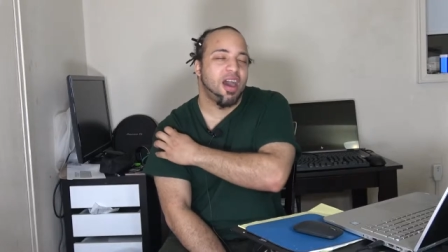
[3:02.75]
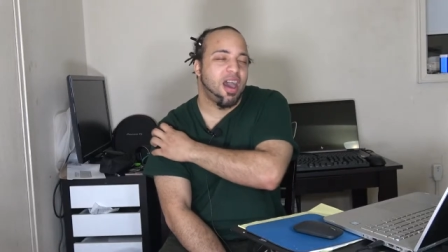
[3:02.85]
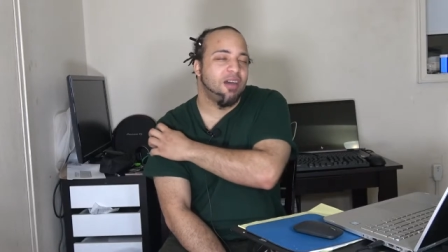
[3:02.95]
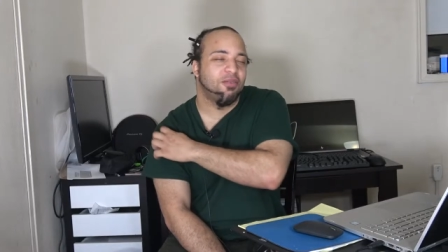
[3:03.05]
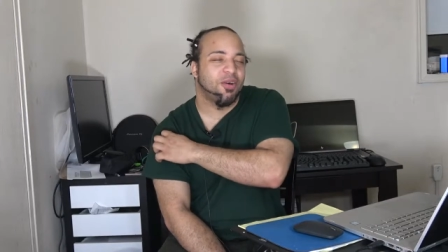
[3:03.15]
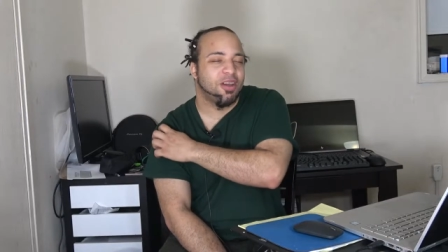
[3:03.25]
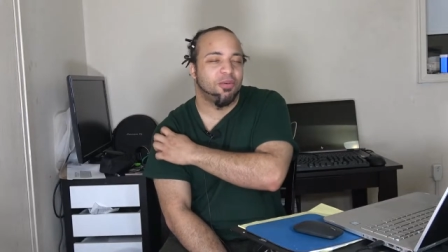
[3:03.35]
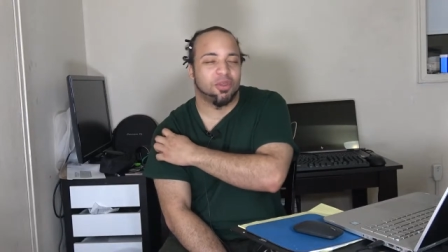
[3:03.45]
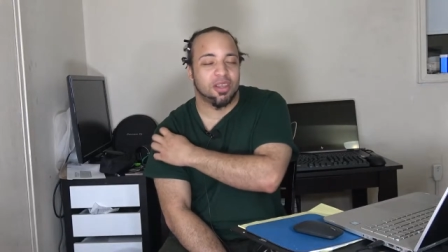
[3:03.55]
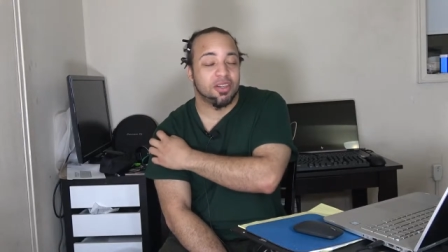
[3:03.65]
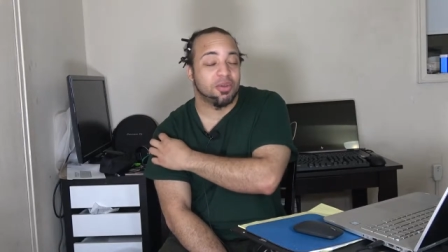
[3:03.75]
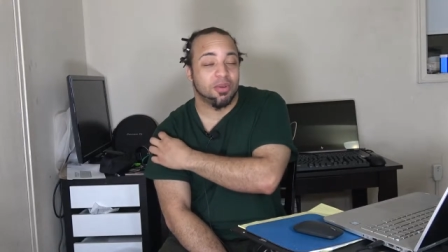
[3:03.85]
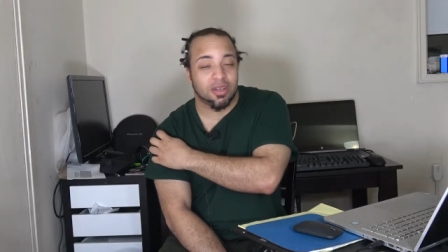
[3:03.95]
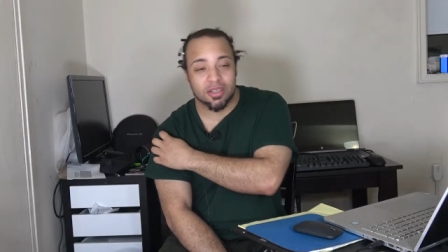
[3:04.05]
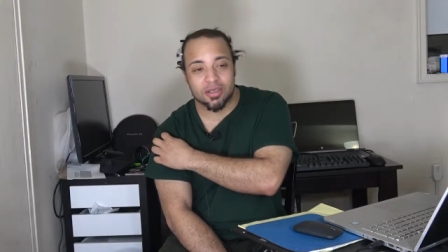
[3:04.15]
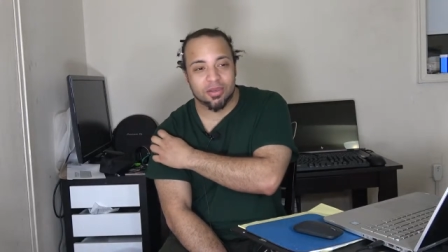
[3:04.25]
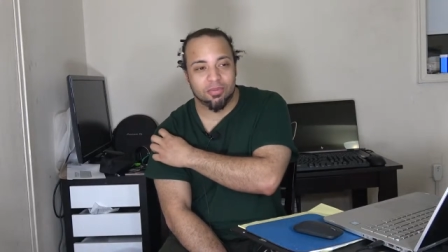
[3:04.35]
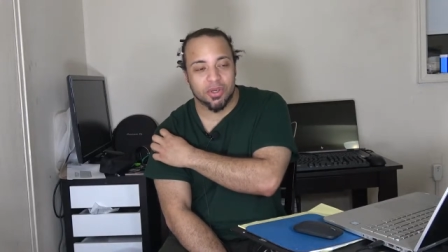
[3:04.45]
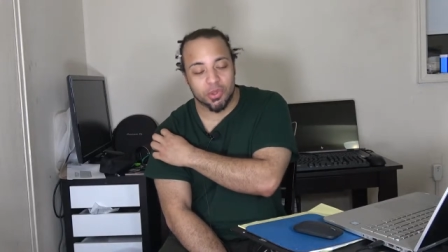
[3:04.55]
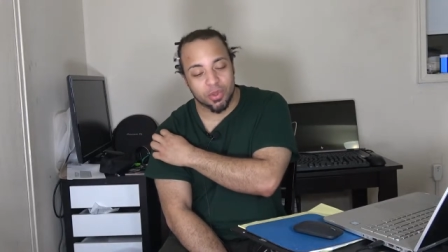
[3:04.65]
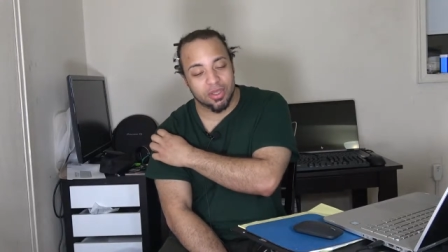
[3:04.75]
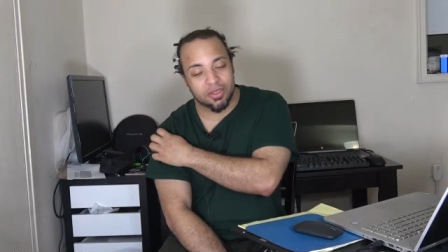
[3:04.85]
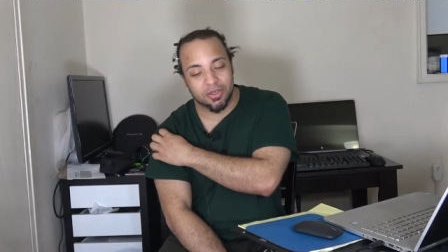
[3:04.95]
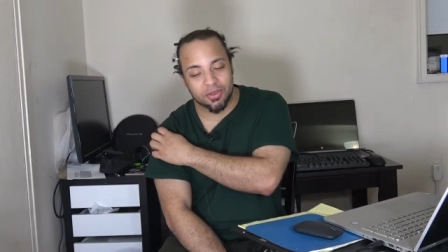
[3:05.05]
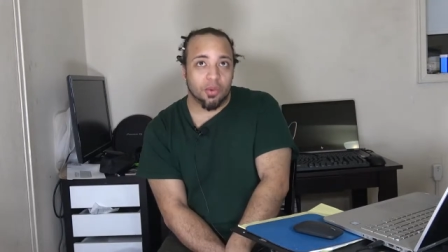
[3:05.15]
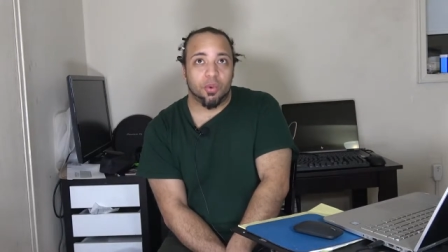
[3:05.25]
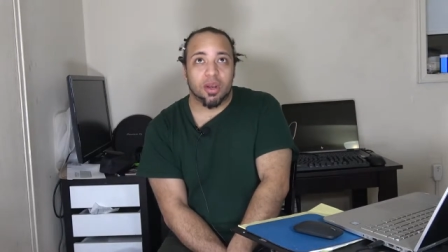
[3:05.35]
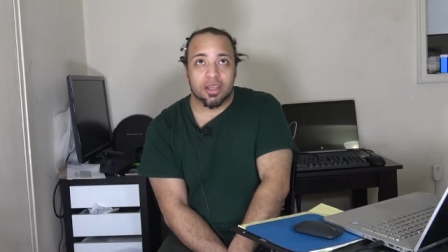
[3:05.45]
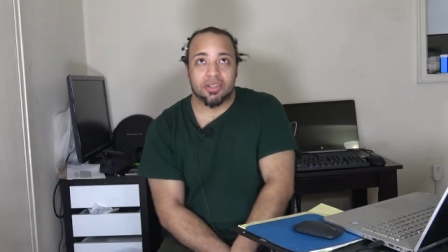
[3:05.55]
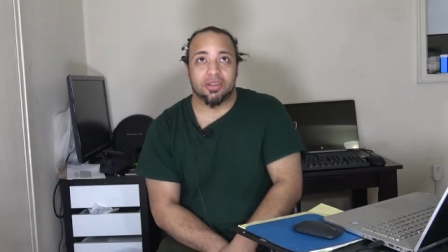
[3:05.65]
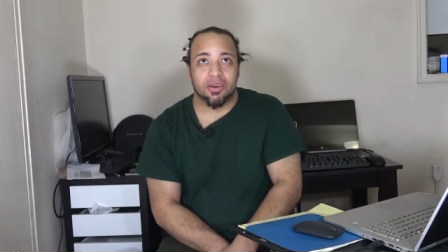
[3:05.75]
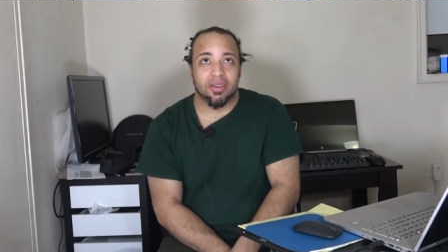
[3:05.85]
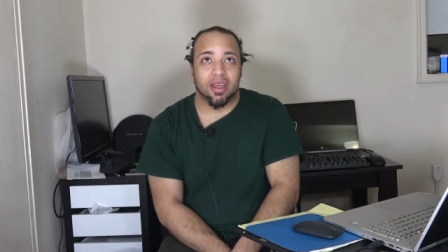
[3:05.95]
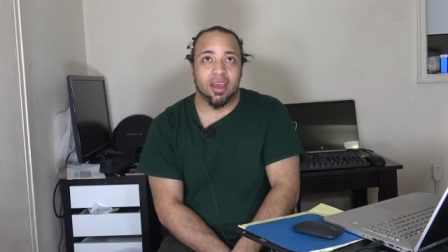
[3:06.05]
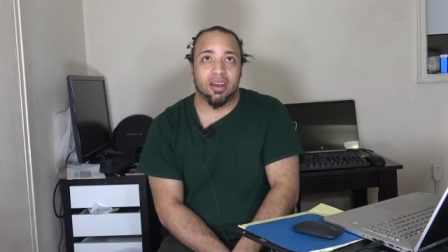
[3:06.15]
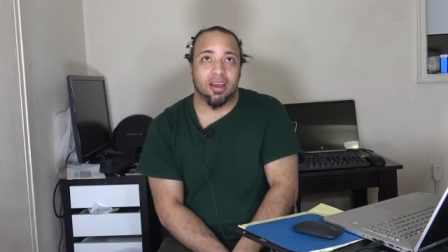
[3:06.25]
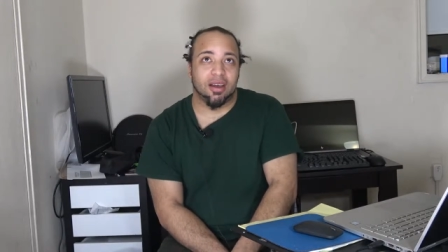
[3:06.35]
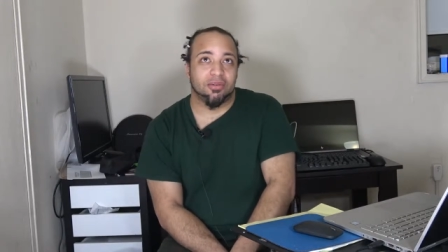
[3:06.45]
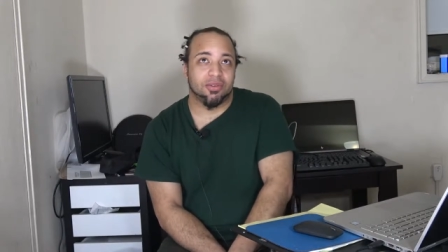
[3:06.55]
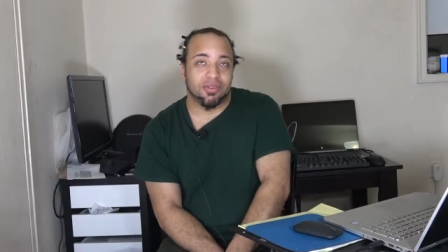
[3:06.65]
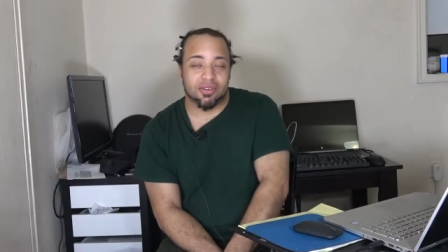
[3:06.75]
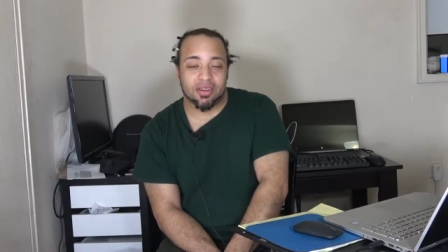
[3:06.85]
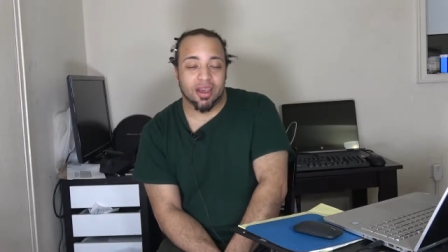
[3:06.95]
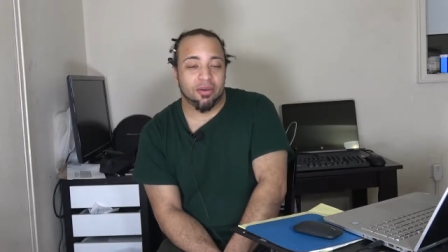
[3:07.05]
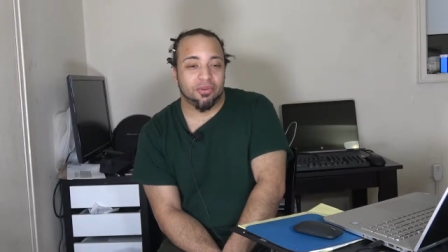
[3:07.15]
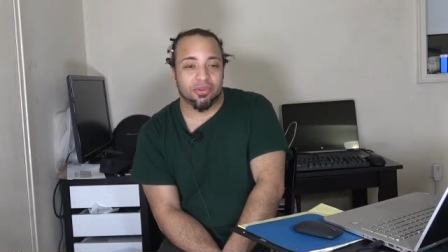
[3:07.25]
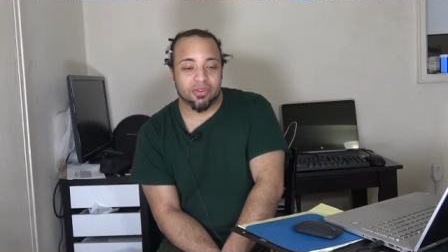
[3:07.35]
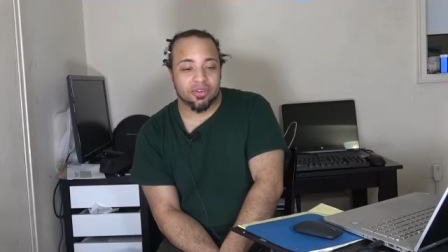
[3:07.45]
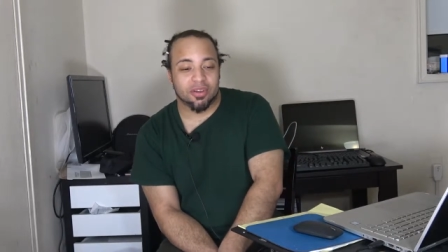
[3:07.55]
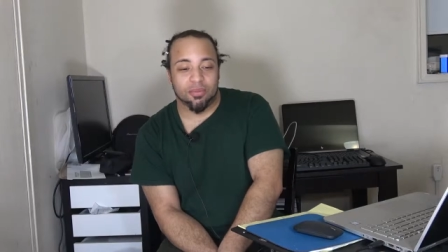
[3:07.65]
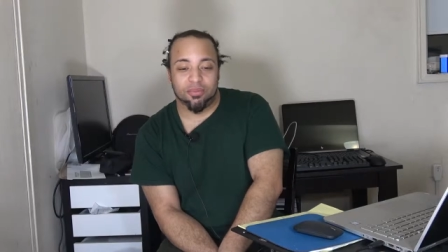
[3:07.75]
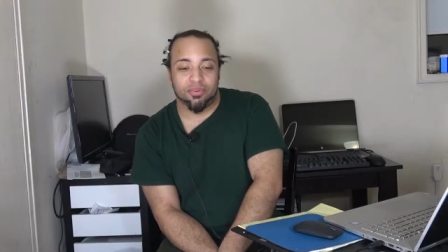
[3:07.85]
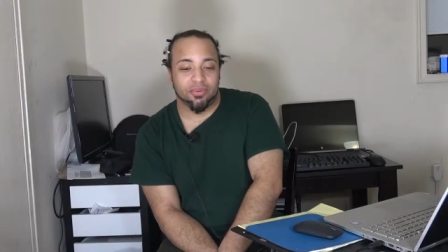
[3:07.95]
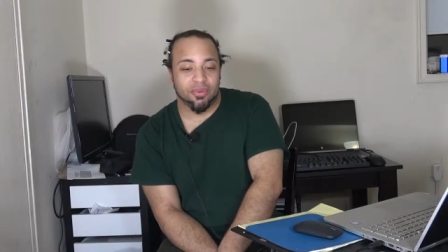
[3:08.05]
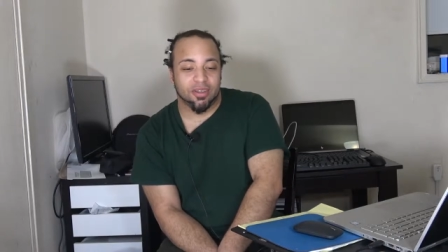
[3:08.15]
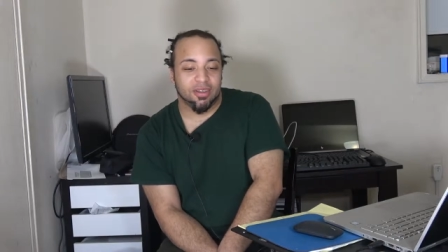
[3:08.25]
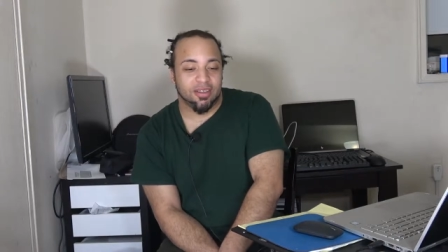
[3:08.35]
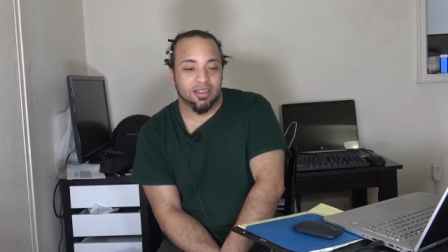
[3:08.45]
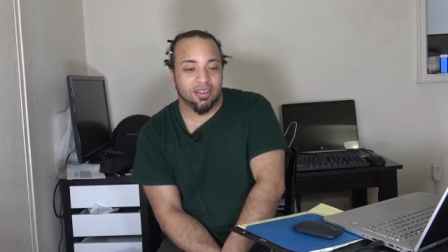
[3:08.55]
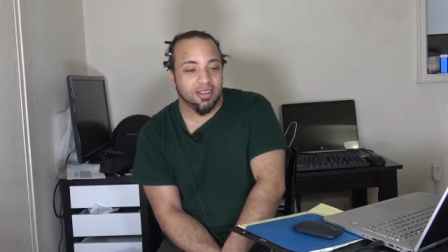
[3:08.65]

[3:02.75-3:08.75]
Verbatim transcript: I have no idea what the history is between the two. When I saw that, I was I was completely